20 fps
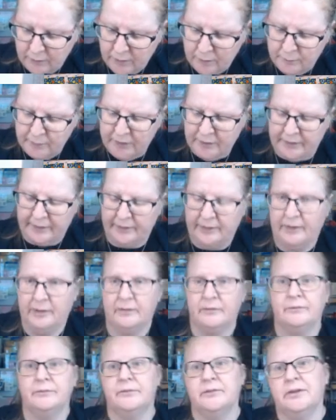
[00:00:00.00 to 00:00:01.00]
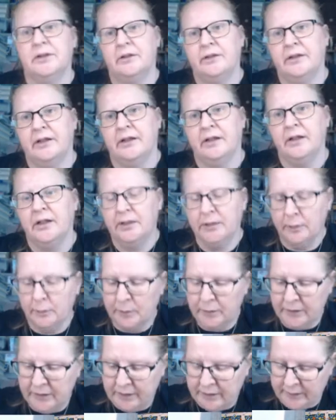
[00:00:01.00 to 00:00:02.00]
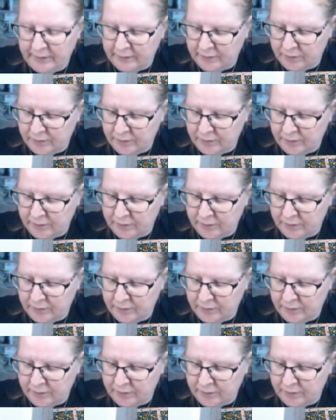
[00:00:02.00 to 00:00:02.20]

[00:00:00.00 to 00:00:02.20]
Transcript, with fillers: I'm nearly there. Okay, I know we're nearly at the